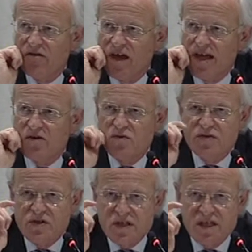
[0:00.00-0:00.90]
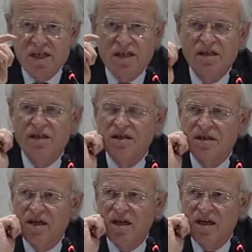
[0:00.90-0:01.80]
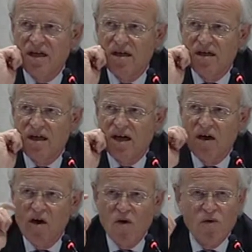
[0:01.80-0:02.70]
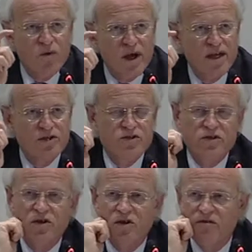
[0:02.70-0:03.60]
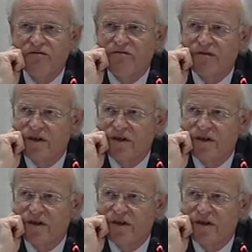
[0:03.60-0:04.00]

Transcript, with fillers: that you see a whole range of